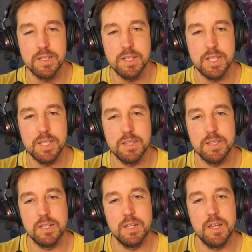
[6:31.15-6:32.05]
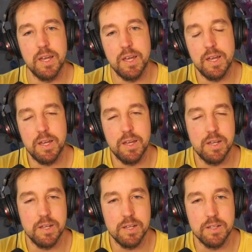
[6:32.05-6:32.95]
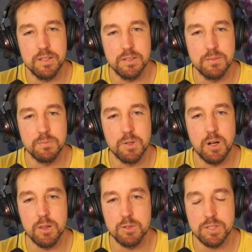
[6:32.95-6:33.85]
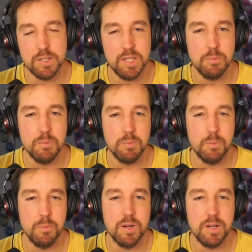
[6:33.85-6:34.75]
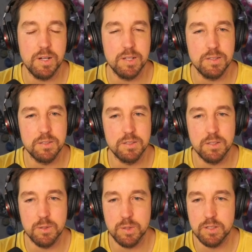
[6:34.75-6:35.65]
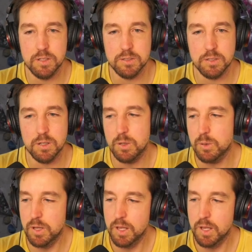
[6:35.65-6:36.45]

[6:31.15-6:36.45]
in a color scheme, but you can also